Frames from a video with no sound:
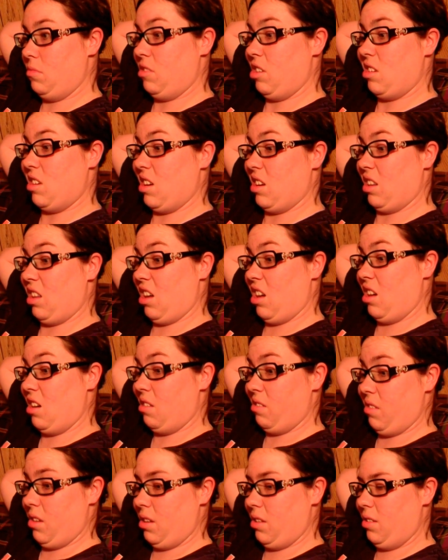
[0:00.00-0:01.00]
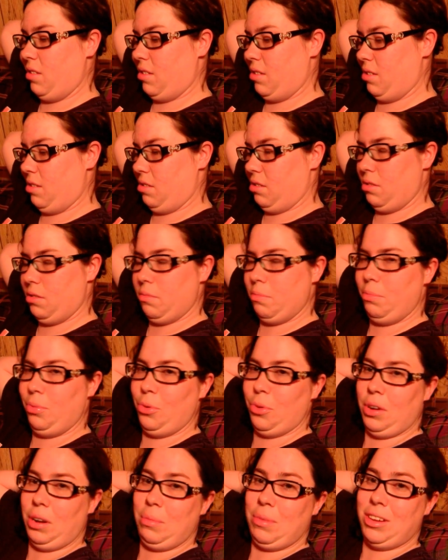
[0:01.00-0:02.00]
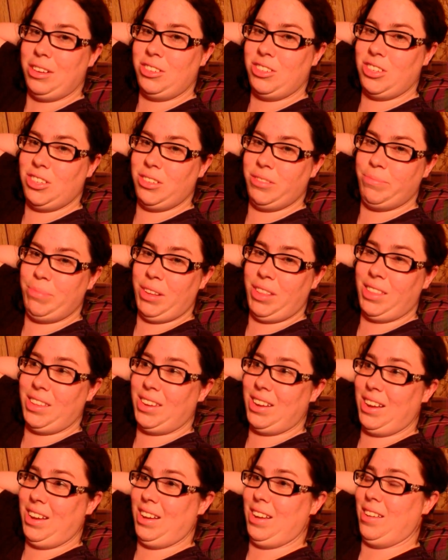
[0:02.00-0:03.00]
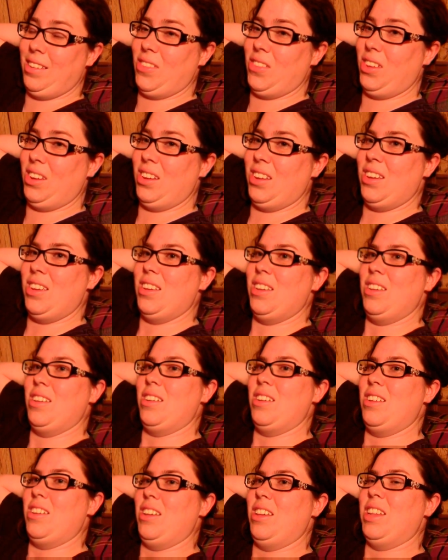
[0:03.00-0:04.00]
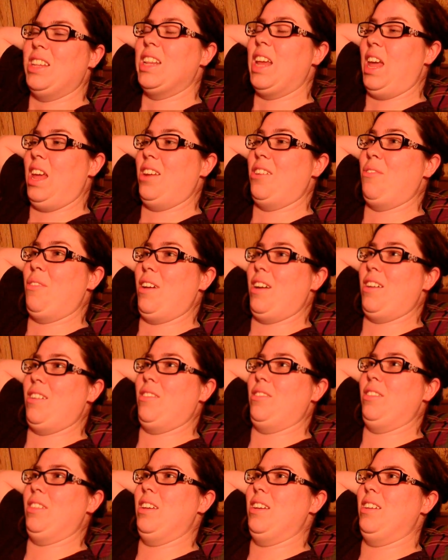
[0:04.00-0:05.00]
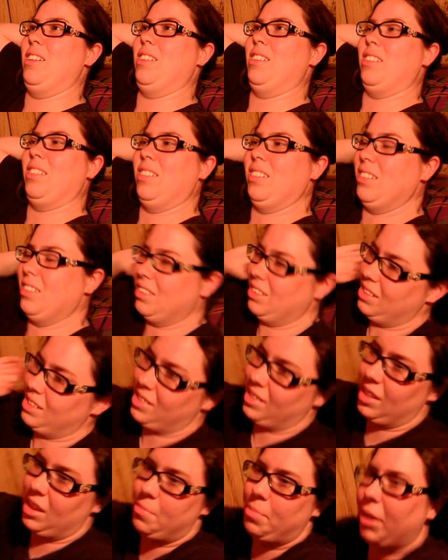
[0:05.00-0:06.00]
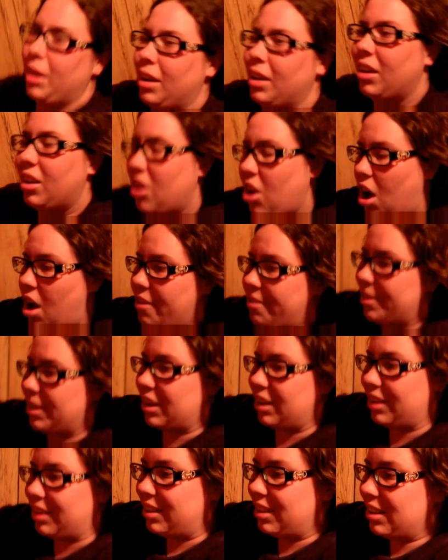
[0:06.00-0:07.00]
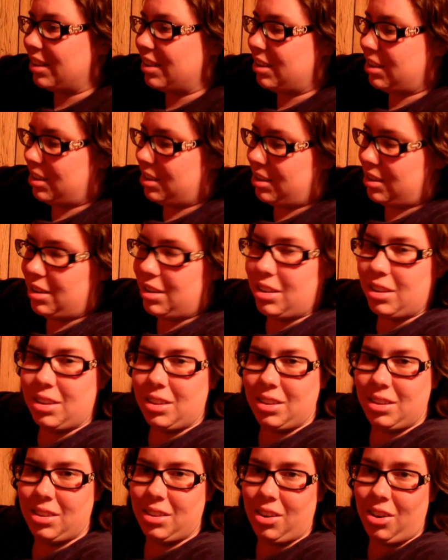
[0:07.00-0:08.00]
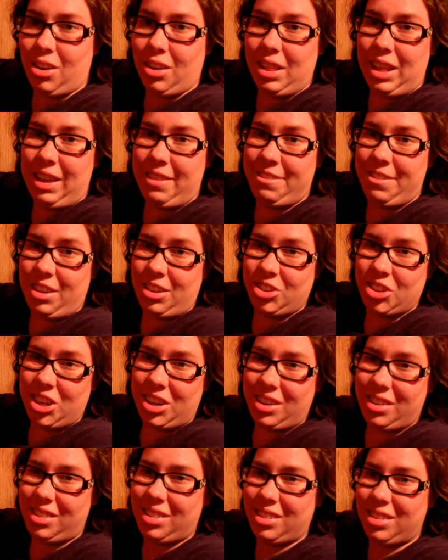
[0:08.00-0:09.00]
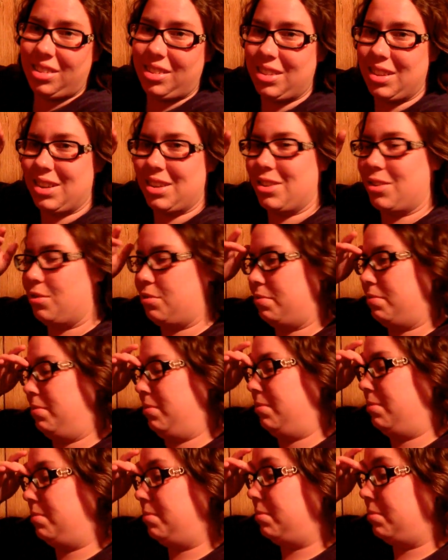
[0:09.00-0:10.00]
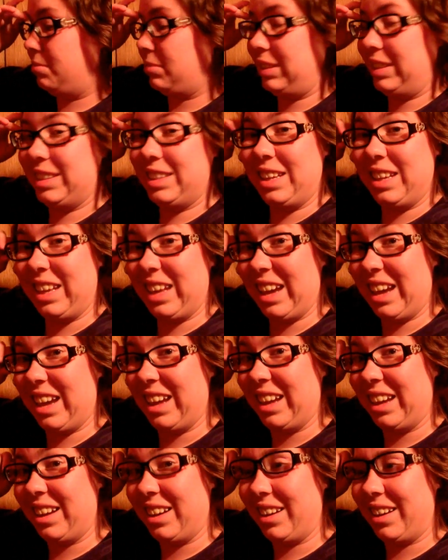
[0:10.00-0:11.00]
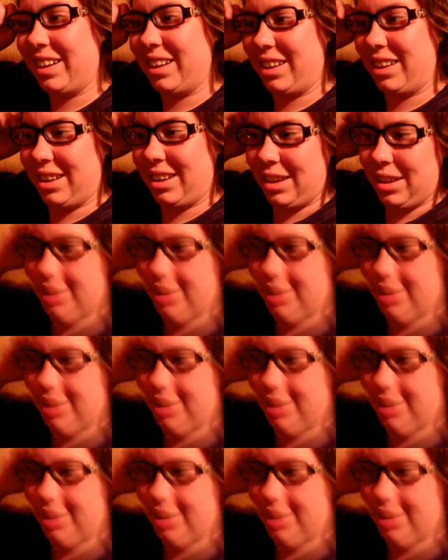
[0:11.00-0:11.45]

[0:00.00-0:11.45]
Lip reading: yeah, that's pretty much been the day. It's been laying around, sleeping, coughing, all that fun jazz. So, yay.